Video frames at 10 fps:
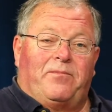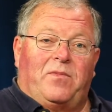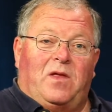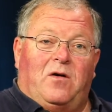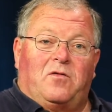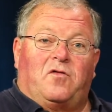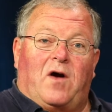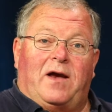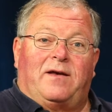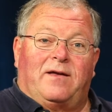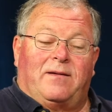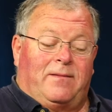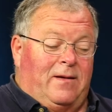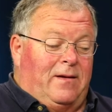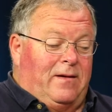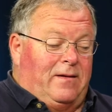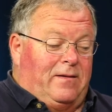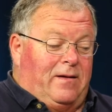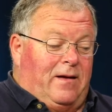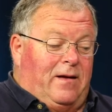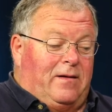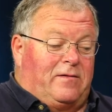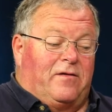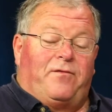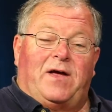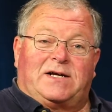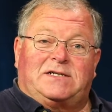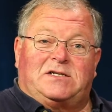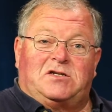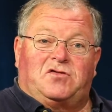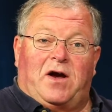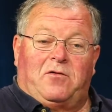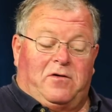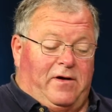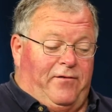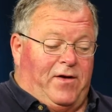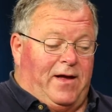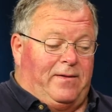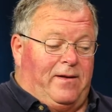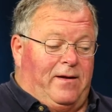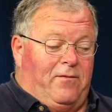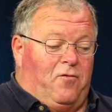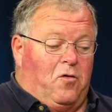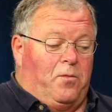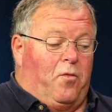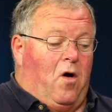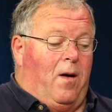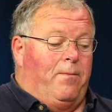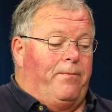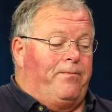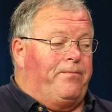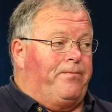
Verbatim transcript: you know, trying to, to fix, to try to alleviate the rodent problem.